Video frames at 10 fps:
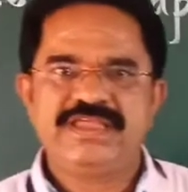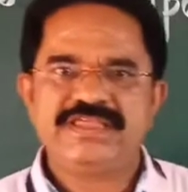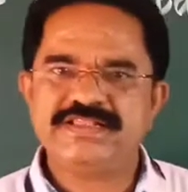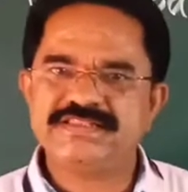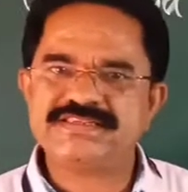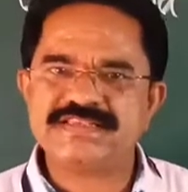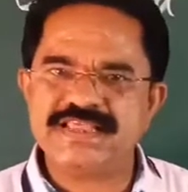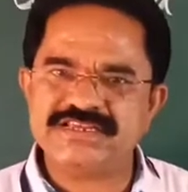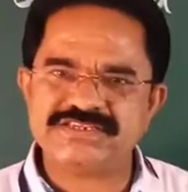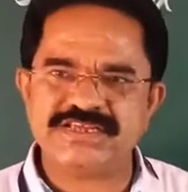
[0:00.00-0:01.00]
In this
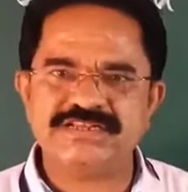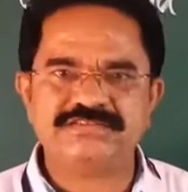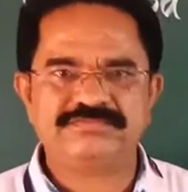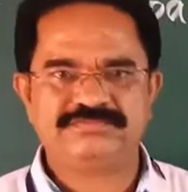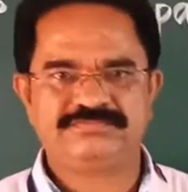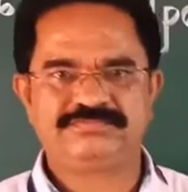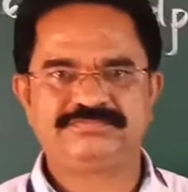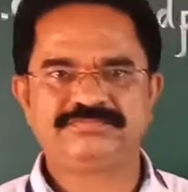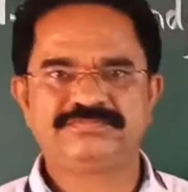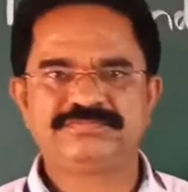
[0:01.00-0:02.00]
lesson,
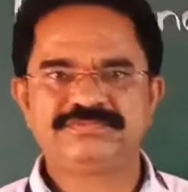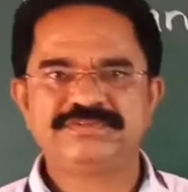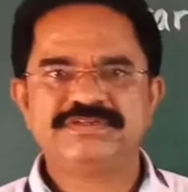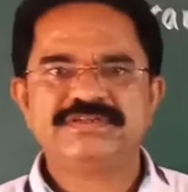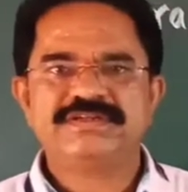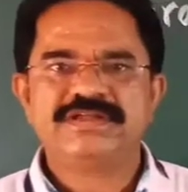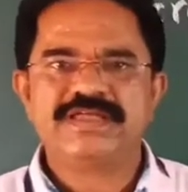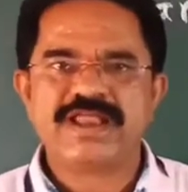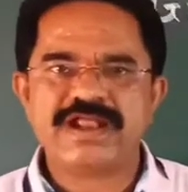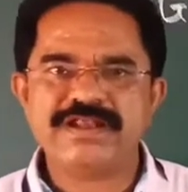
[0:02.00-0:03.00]

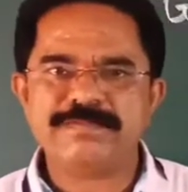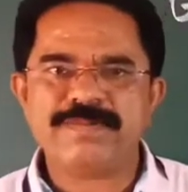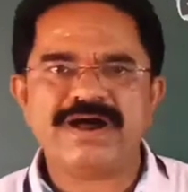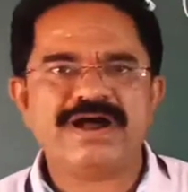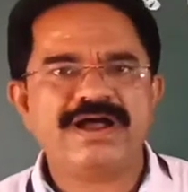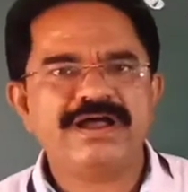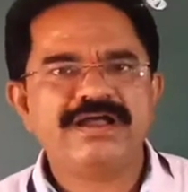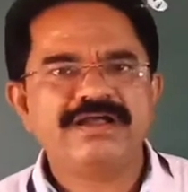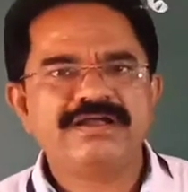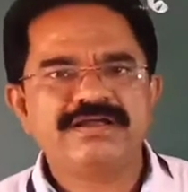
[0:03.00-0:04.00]

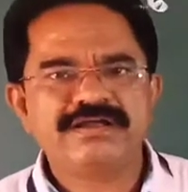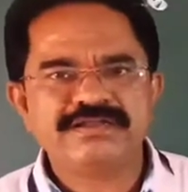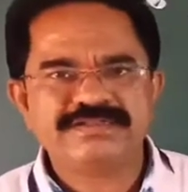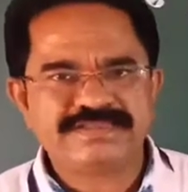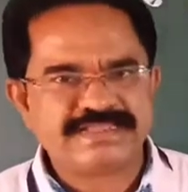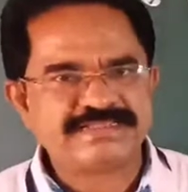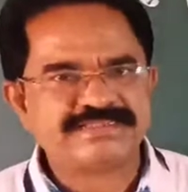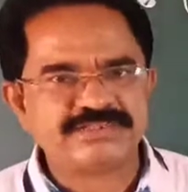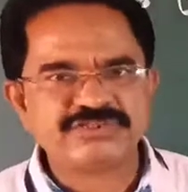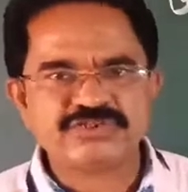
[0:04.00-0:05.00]
Grandpa
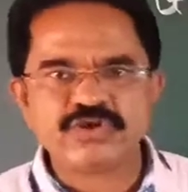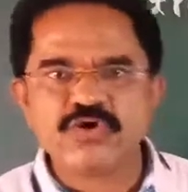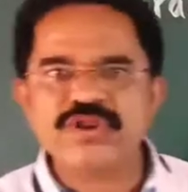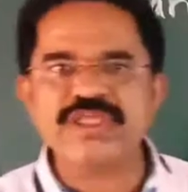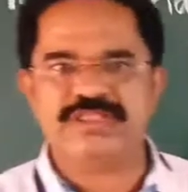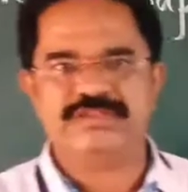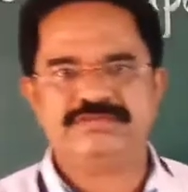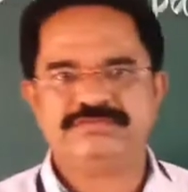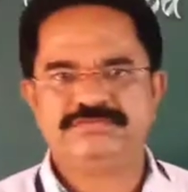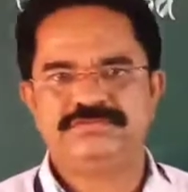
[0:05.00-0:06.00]
tells a
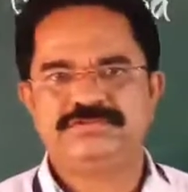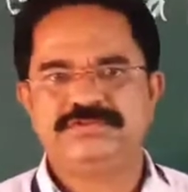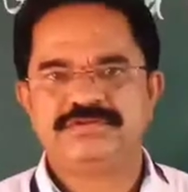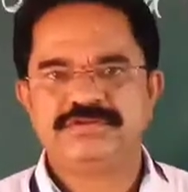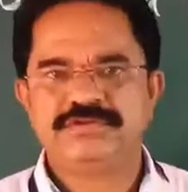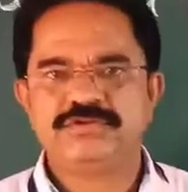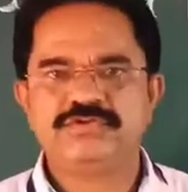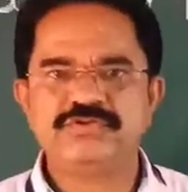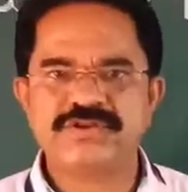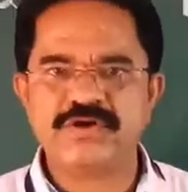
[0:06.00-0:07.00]
story
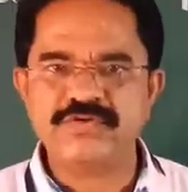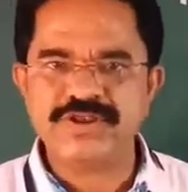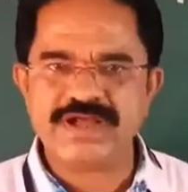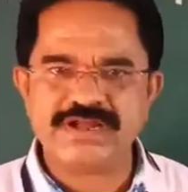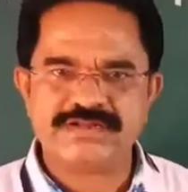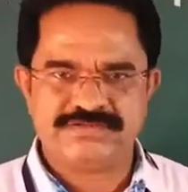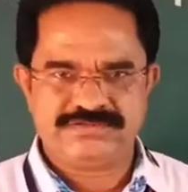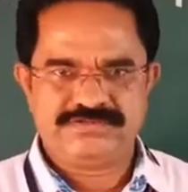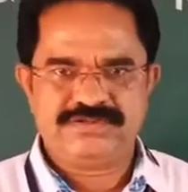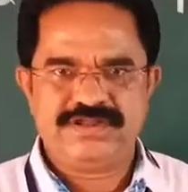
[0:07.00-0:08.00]
to Raunak
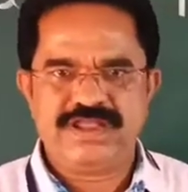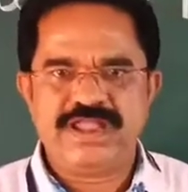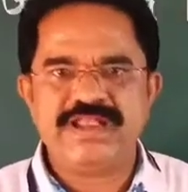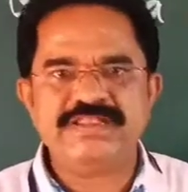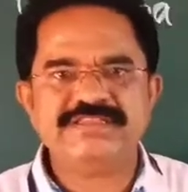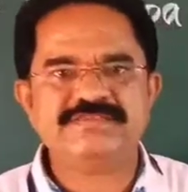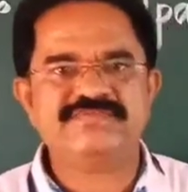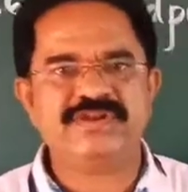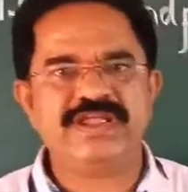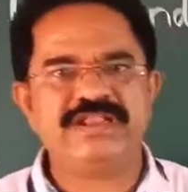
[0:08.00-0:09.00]
and his
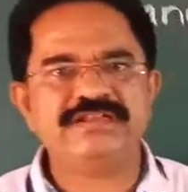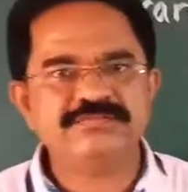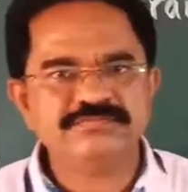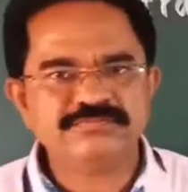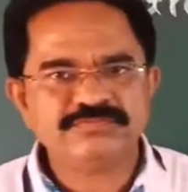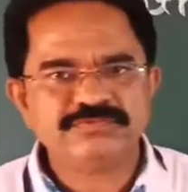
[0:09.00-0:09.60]
friend